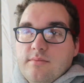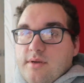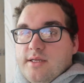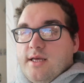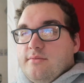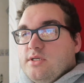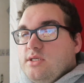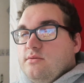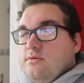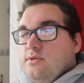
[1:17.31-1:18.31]
But yeah, we'll
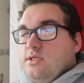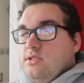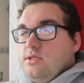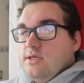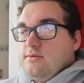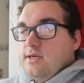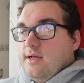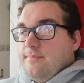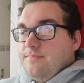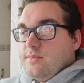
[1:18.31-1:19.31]
see what we can do.
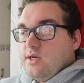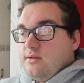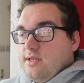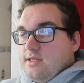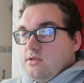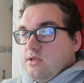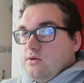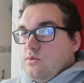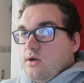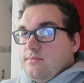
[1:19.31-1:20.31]
I'll let you
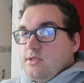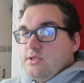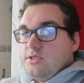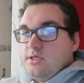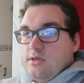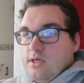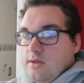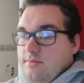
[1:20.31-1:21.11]
know what I'm gonna do.